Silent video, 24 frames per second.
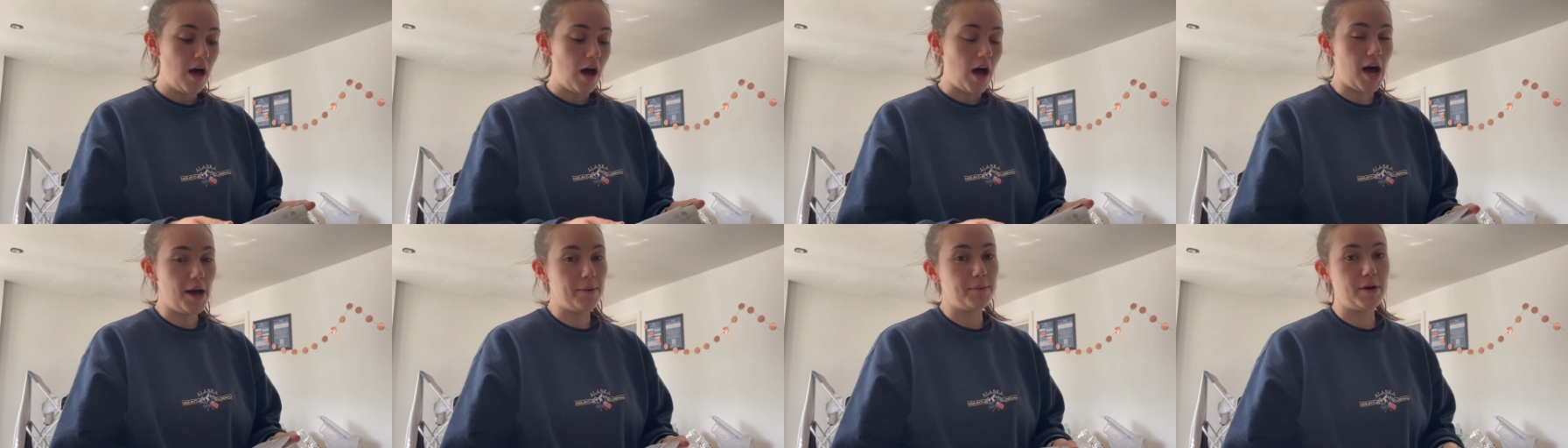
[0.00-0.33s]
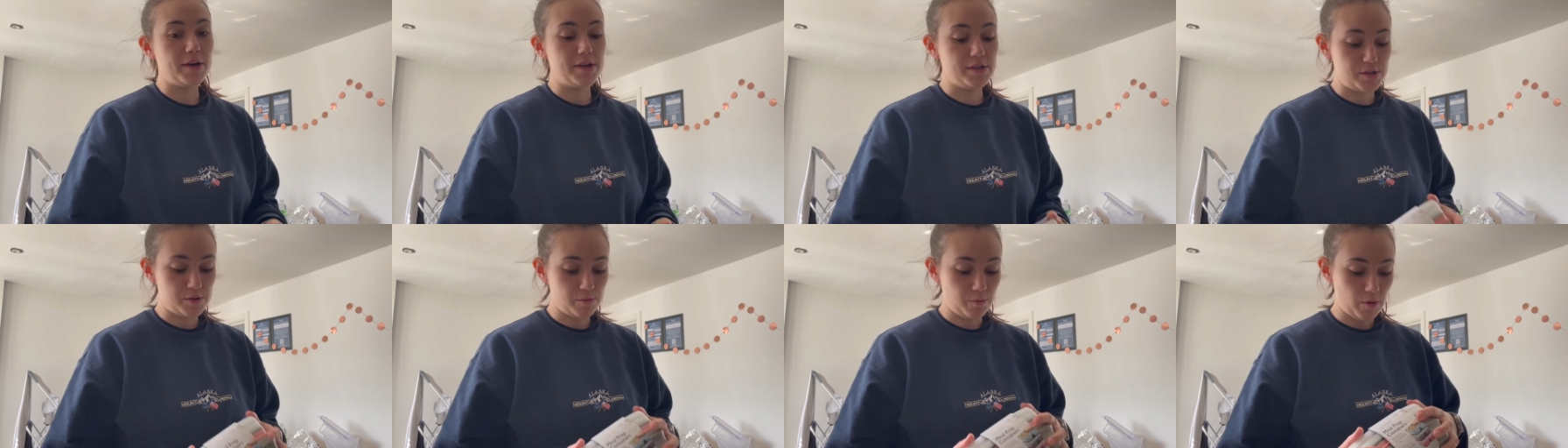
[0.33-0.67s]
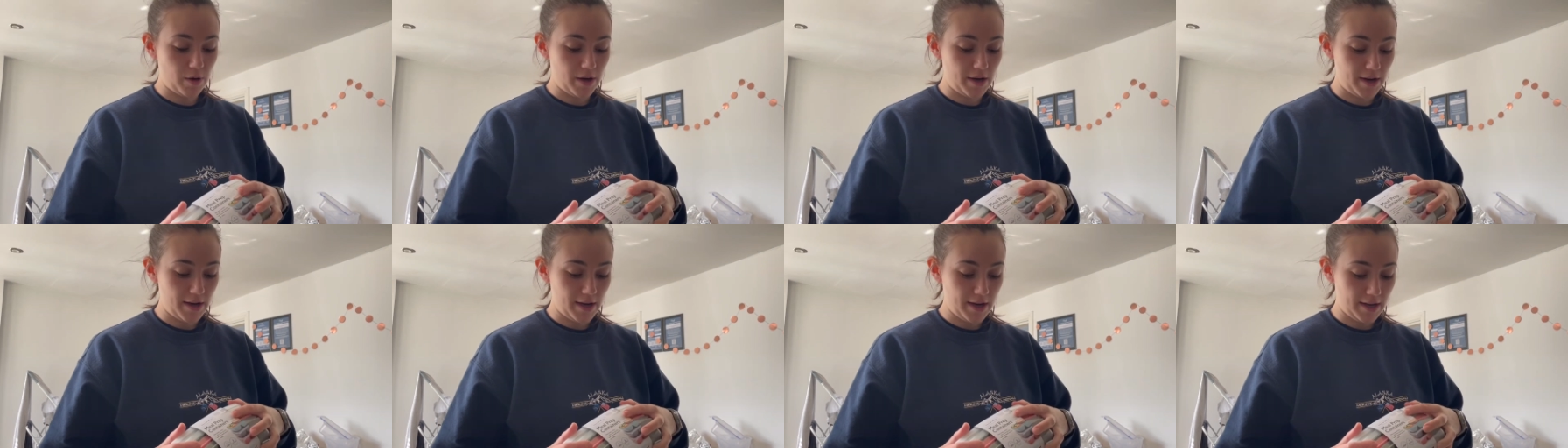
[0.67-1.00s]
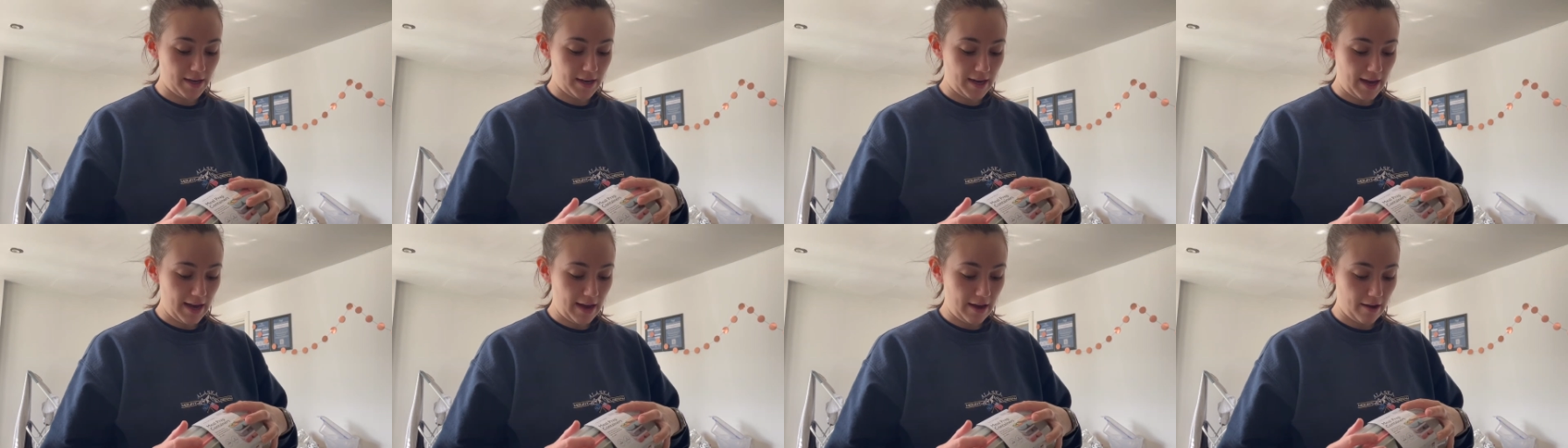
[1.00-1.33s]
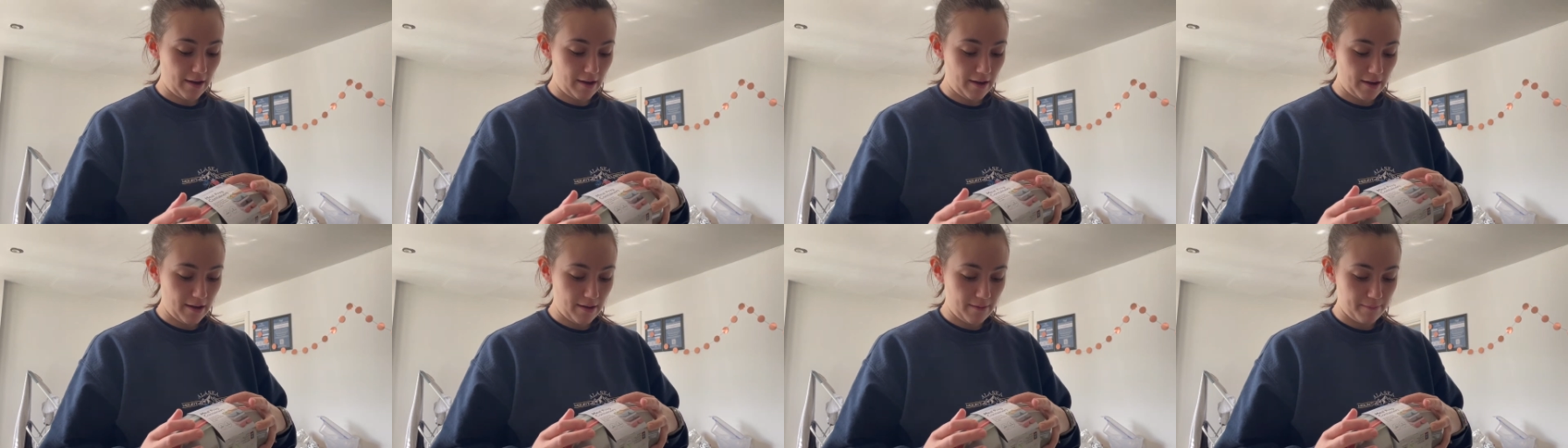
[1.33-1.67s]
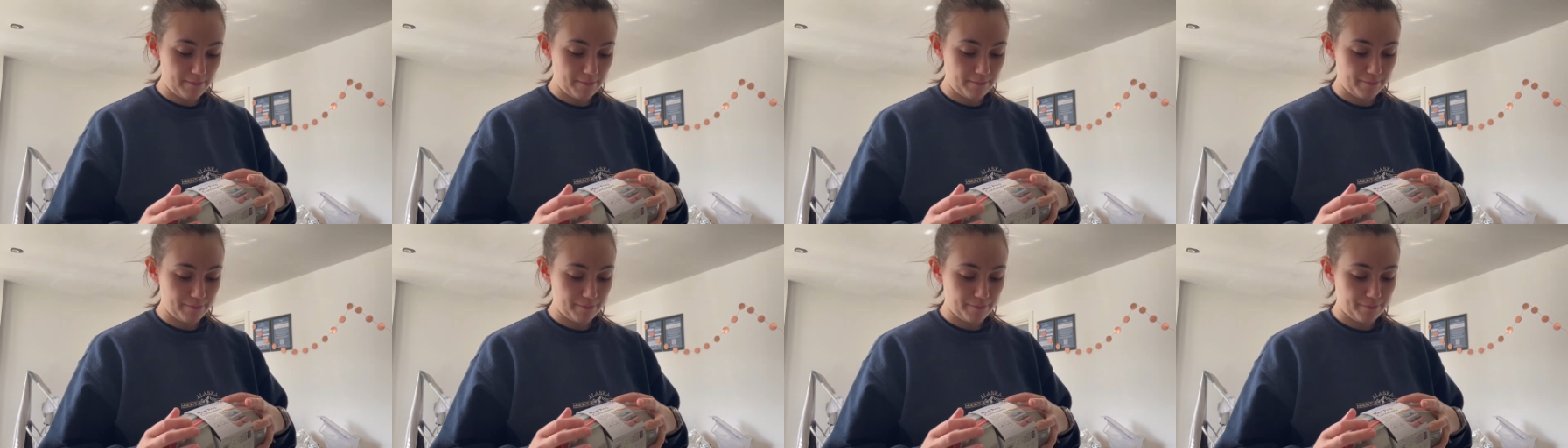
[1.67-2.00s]
I'm going to work
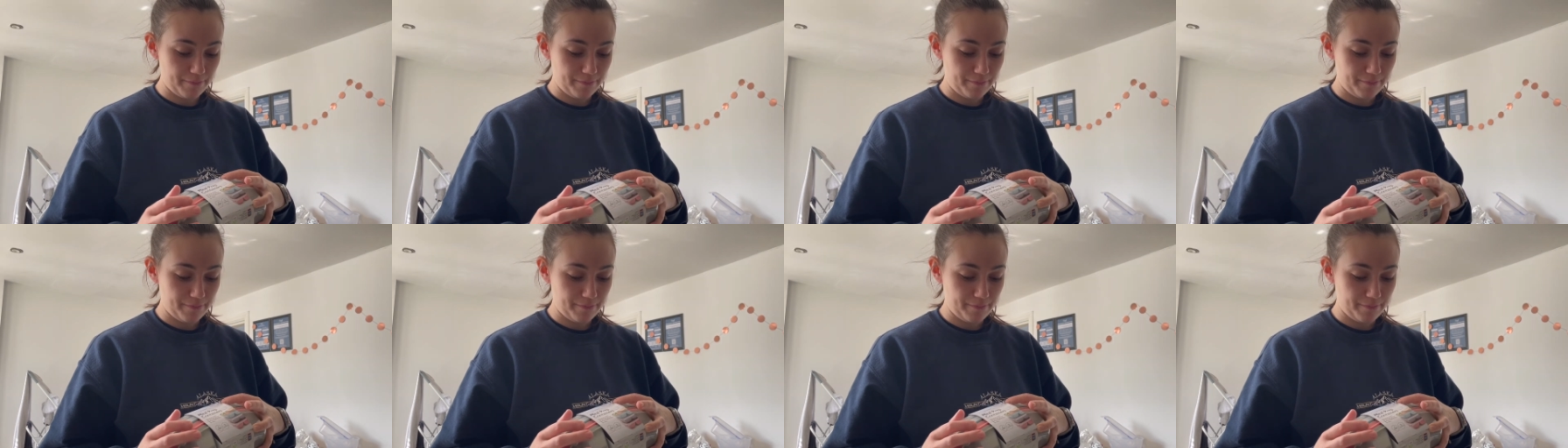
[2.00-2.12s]
um,